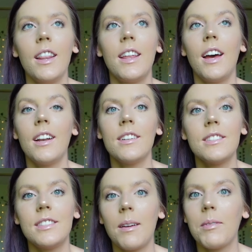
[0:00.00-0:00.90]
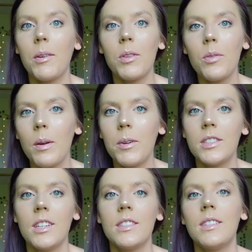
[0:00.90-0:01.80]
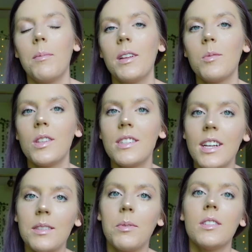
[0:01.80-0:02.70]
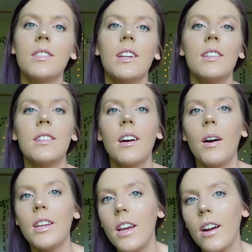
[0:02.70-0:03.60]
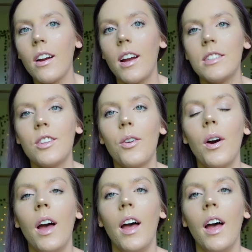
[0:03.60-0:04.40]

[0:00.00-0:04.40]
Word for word: Then same thing with three months in, same things with six months and a year. And so